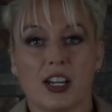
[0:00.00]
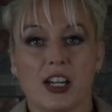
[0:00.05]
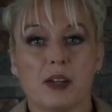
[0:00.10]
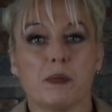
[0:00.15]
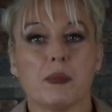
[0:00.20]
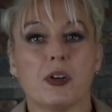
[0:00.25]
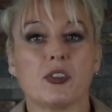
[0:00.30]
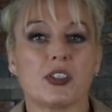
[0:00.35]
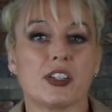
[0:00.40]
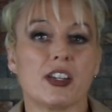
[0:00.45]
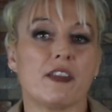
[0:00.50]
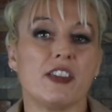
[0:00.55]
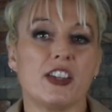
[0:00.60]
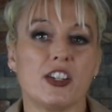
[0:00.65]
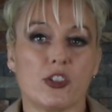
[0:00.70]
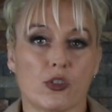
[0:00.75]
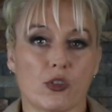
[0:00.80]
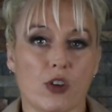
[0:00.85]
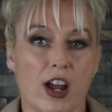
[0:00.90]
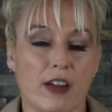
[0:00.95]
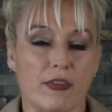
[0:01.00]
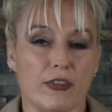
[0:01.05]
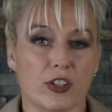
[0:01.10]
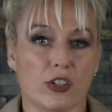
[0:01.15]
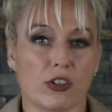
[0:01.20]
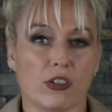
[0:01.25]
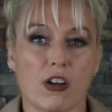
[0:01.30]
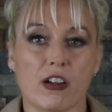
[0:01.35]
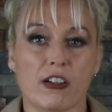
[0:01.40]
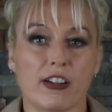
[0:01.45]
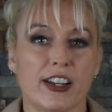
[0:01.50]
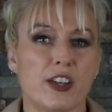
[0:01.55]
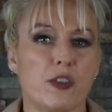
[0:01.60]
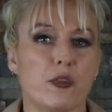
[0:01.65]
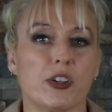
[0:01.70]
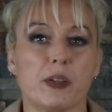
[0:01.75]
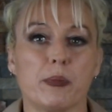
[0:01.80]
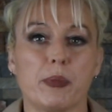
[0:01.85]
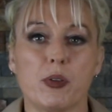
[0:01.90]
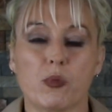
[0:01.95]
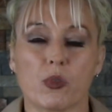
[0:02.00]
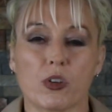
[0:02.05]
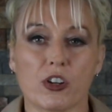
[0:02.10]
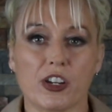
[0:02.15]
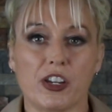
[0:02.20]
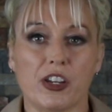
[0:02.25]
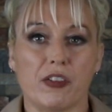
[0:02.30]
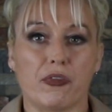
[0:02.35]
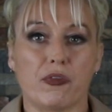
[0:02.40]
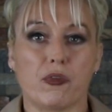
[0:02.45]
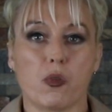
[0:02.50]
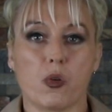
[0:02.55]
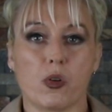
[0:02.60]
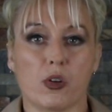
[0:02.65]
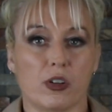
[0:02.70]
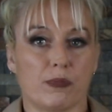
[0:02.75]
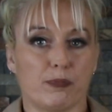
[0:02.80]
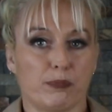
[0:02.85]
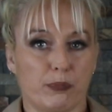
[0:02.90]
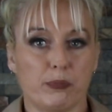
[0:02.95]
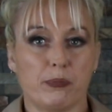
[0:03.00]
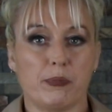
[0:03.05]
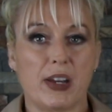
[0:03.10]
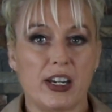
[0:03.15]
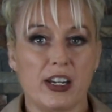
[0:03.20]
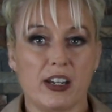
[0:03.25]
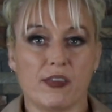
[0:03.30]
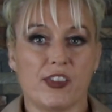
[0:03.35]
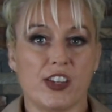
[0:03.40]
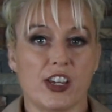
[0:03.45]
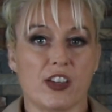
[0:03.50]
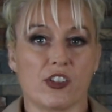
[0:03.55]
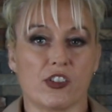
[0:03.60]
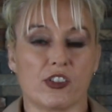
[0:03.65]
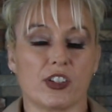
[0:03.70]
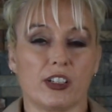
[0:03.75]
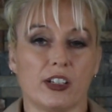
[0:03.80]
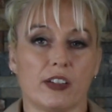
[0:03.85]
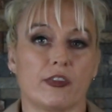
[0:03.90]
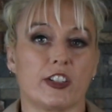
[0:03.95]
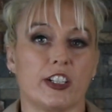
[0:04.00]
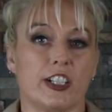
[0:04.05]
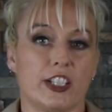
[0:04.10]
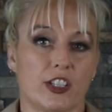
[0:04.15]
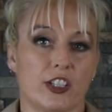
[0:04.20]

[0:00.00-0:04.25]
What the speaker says: Most of these drivers are already going to be working for many of the other delivery